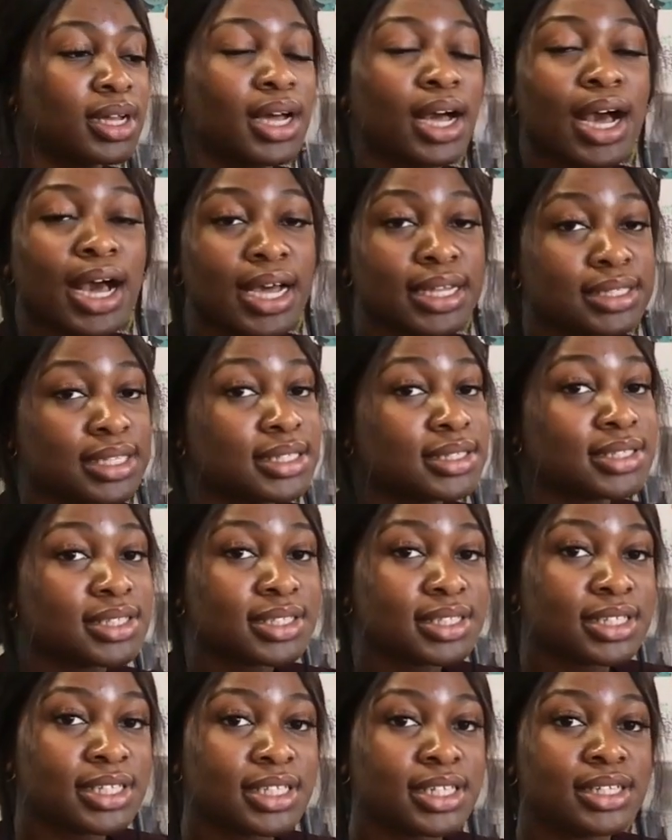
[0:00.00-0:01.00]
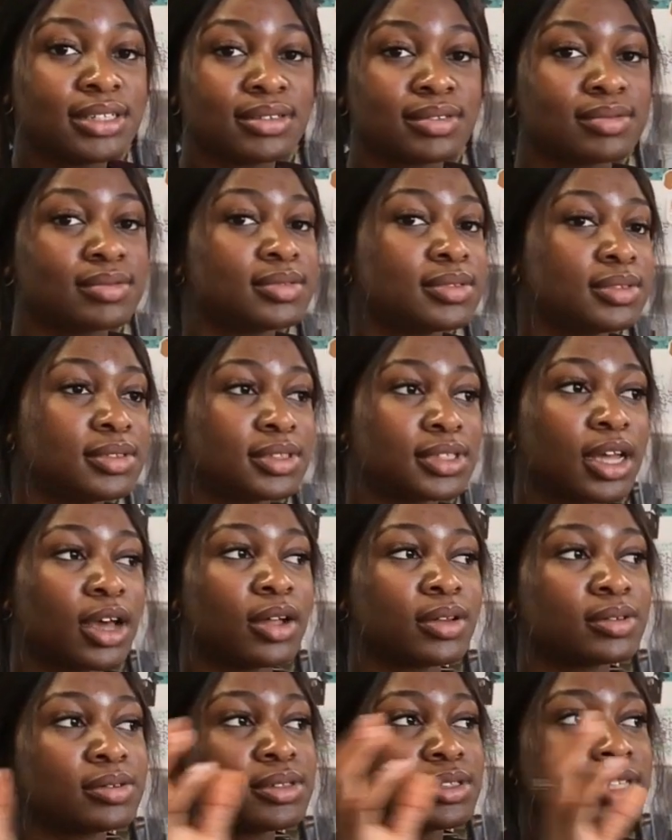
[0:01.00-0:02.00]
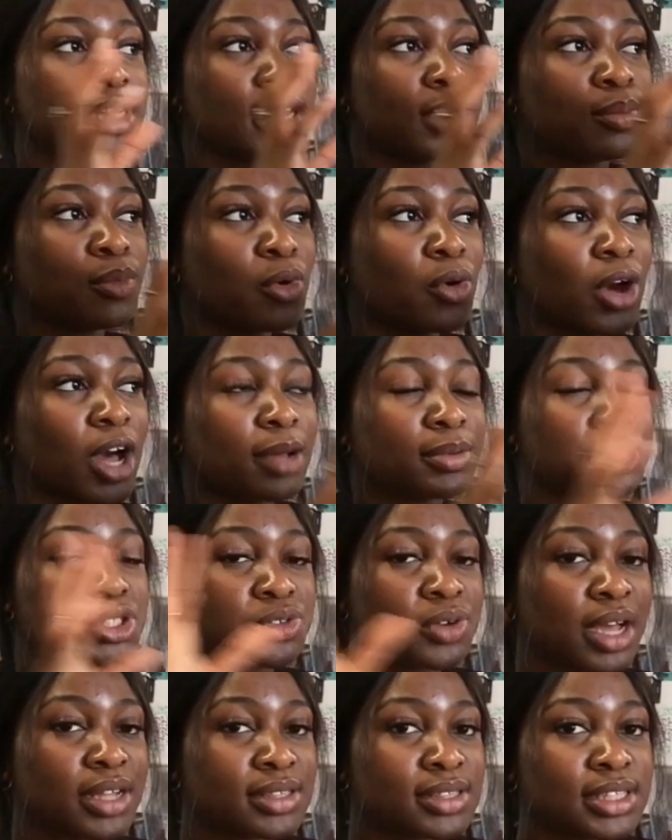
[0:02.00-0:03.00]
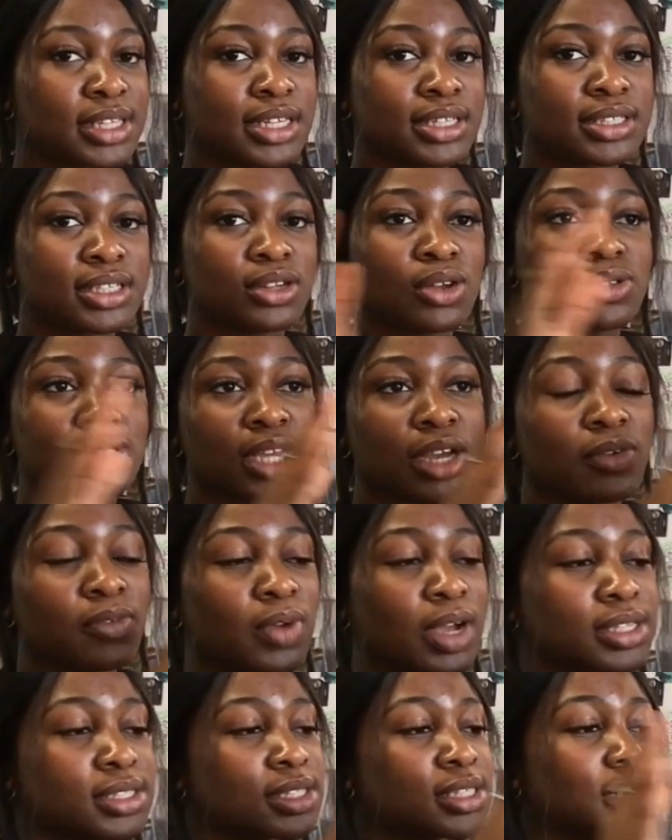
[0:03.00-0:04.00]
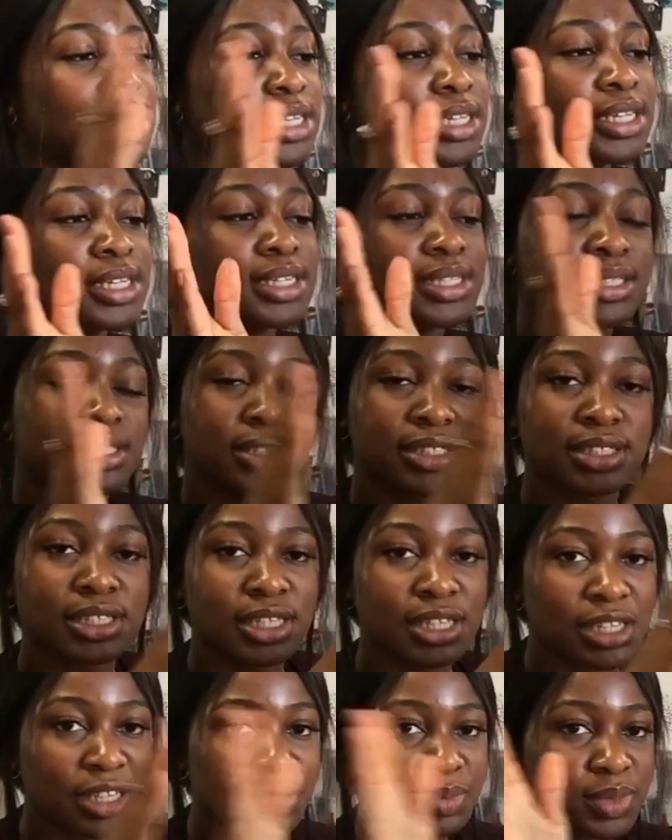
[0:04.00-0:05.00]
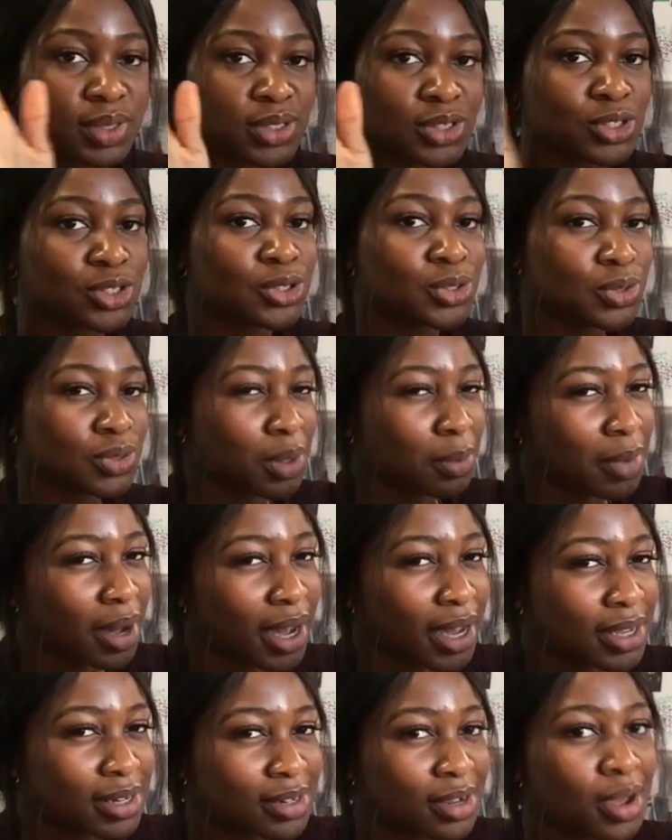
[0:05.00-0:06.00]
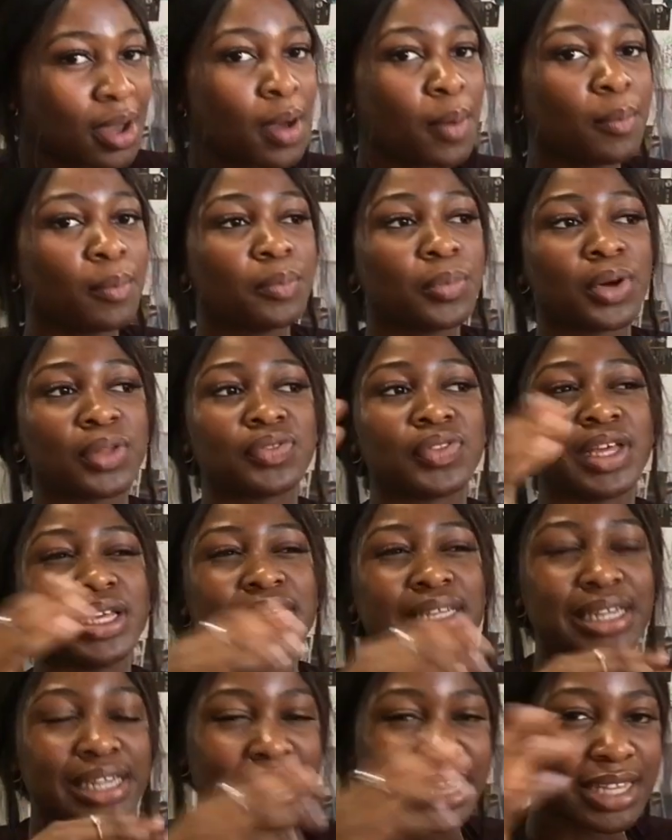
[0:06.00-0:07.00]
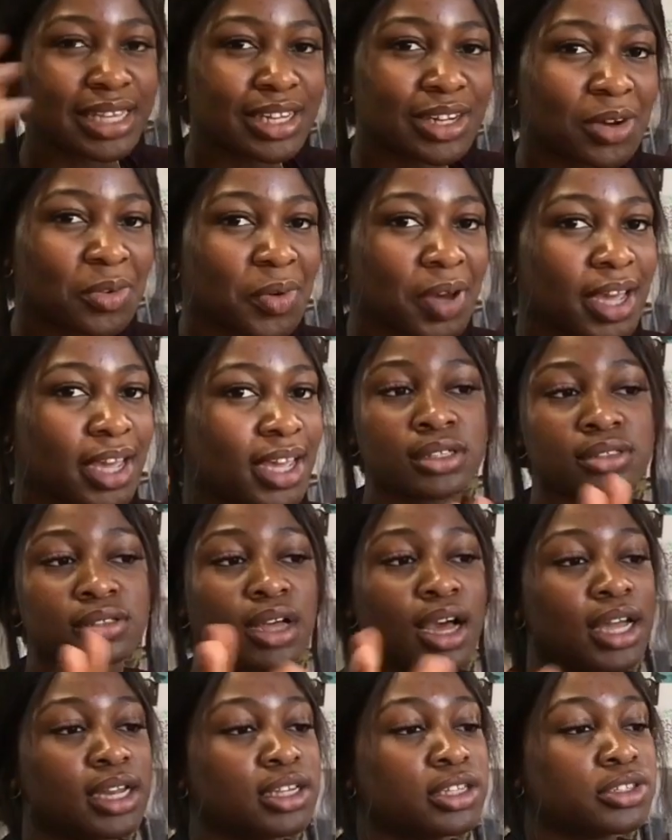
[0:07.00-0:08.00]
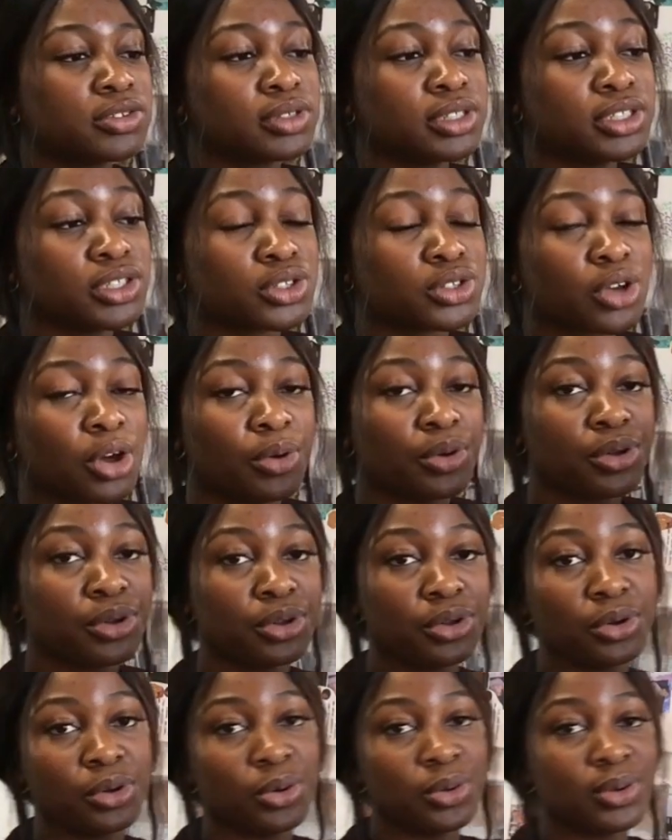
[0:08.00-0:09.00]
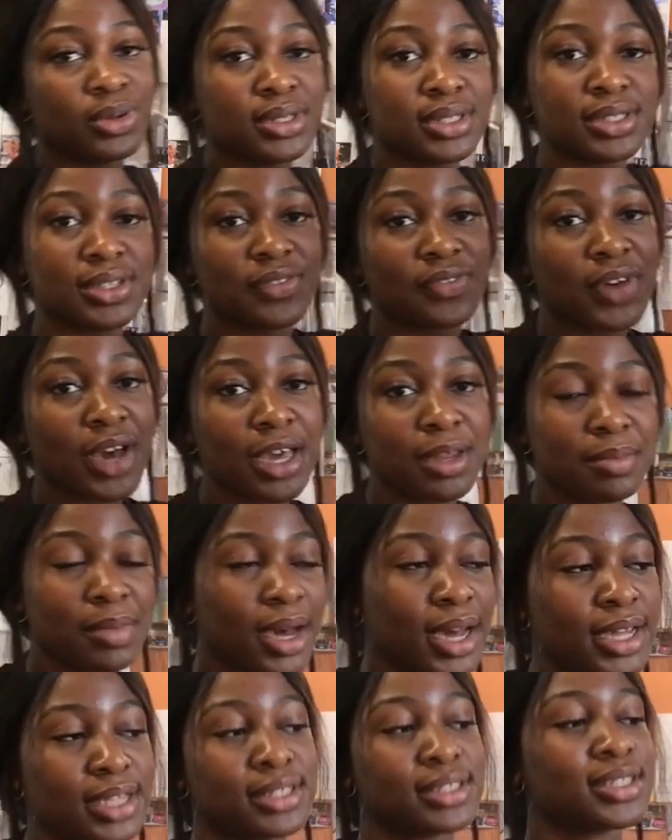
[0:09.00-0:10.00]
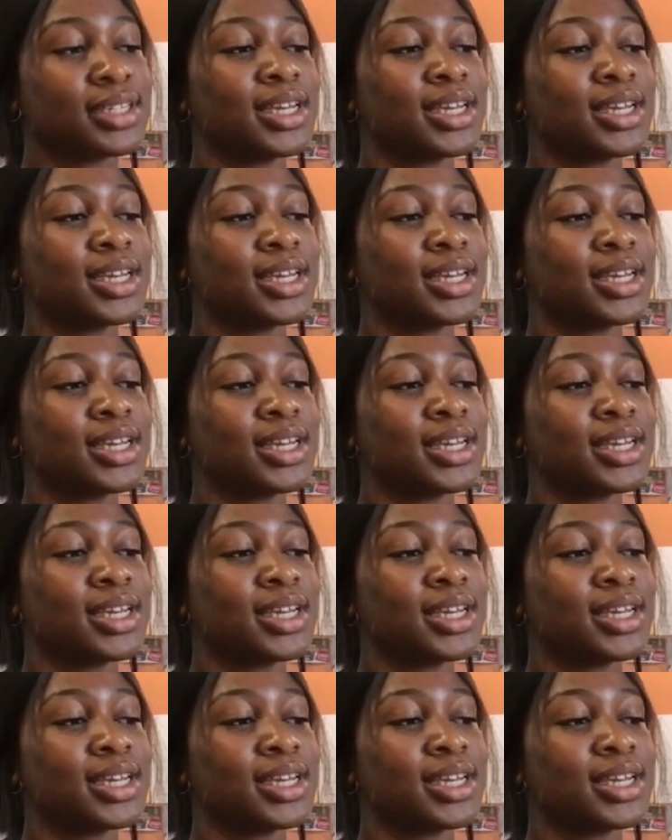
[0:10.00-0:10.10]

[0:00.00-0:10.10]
Identity, they're more abstract things, they're not directly synonyms to the mind, but they link in a way. I literally just go on Google, define mind,